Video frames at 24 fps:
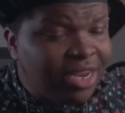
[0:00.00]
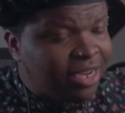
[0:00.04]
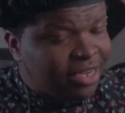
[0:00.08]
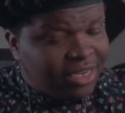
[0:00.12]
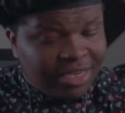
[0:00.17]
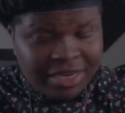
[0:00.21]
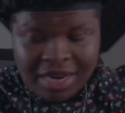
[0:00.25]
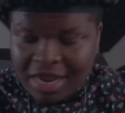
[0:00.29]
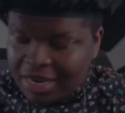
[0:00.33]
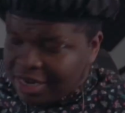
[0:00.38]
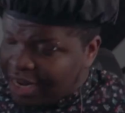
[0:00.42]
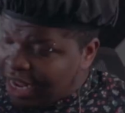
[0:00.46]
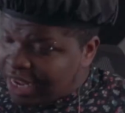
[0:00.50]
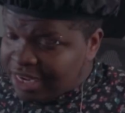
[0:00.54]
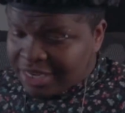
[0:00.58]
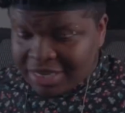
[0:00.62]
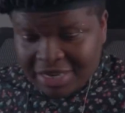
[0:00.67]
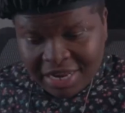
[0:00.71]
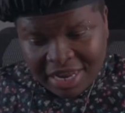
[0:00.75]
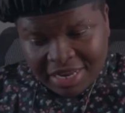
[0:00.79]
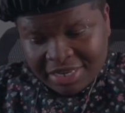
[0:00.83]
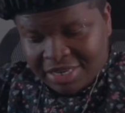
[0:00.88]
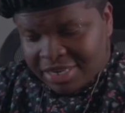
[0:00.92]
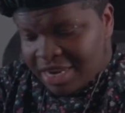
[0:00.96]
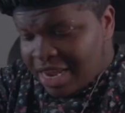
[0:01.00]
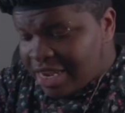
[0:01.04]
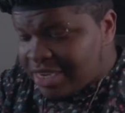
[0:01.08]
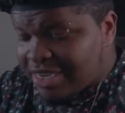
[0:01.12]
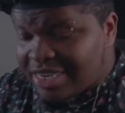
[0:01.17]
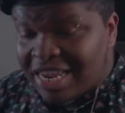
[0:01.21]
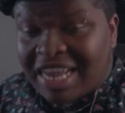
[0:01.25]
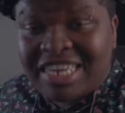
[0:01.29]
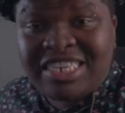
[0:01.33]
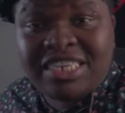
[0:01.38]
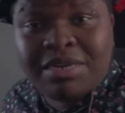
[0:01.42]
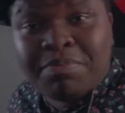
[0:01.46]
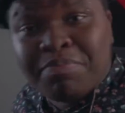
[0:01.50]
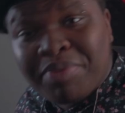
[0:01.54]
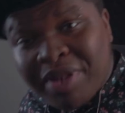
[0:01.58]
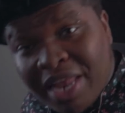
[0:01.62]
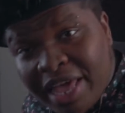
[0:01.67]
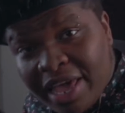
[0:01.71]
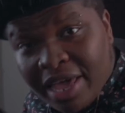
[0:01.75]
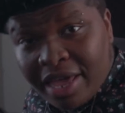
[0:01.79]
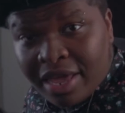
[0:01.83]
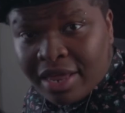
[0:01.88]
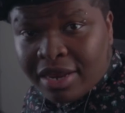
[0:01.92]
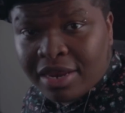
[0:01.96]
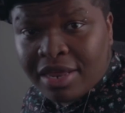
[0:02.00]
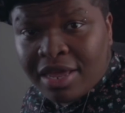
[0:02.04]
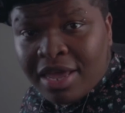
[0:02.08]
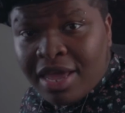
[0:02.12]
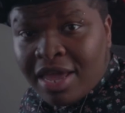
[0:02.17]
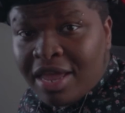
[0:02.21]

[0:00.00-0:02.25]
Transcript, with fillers: That's uh, that's that's that's that's the plan.